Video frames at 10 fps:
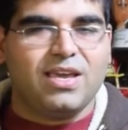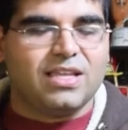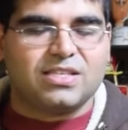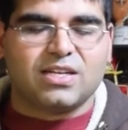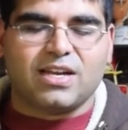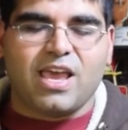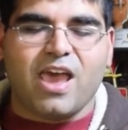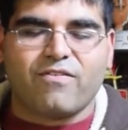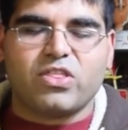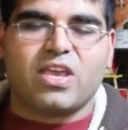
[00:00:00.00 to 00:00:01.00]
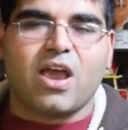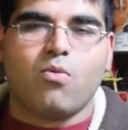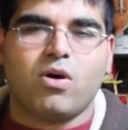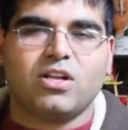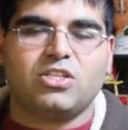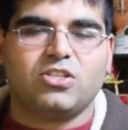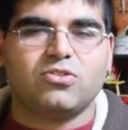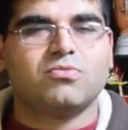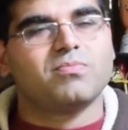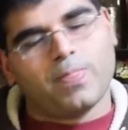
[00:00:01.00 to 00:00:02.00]
It's done everything I wanted
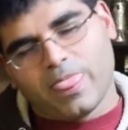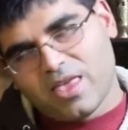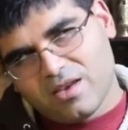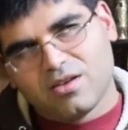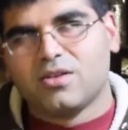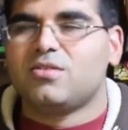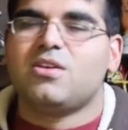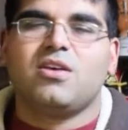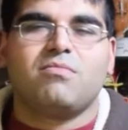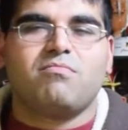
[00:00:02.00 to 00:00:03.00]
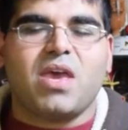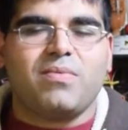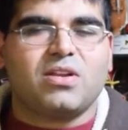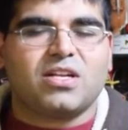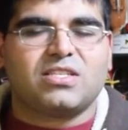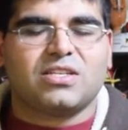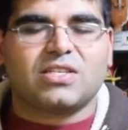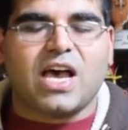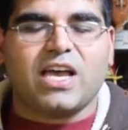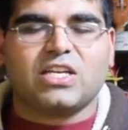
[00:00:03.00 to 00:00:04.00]
to. Maybe not to
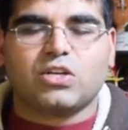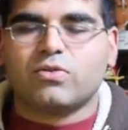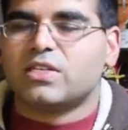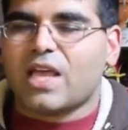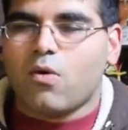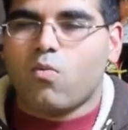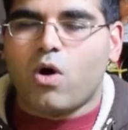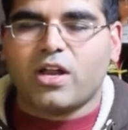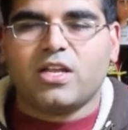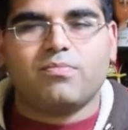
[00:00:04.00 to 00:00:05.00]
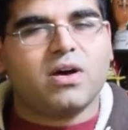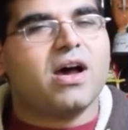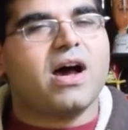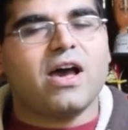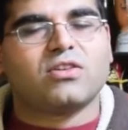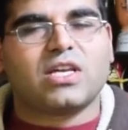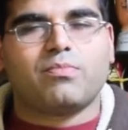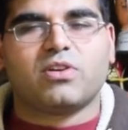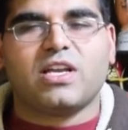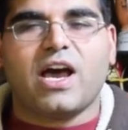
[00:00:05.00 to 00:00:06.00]
as high a degree as I wanted, but I also
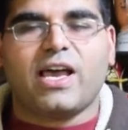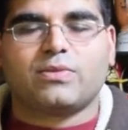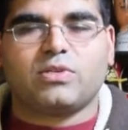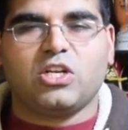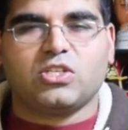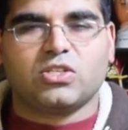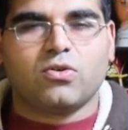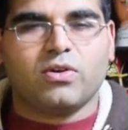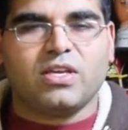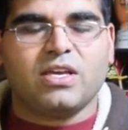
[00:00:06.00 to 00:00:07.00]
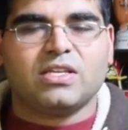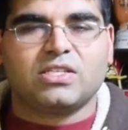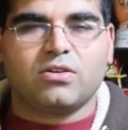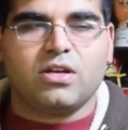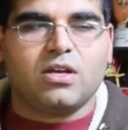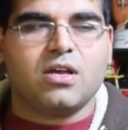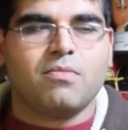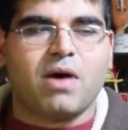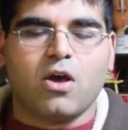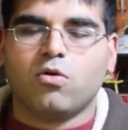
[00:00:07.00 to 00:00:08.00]
had pretty high expectations going in, considering
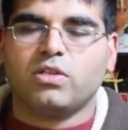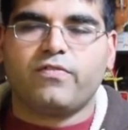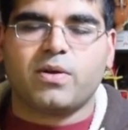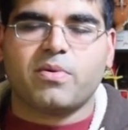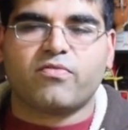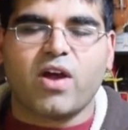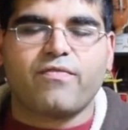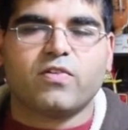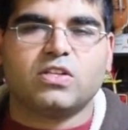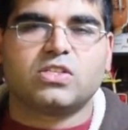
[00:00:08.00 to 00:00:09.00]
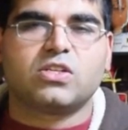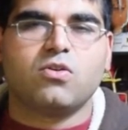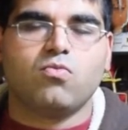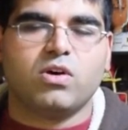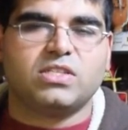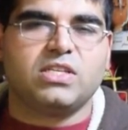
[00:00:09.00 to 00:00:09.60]
my only frame of reference was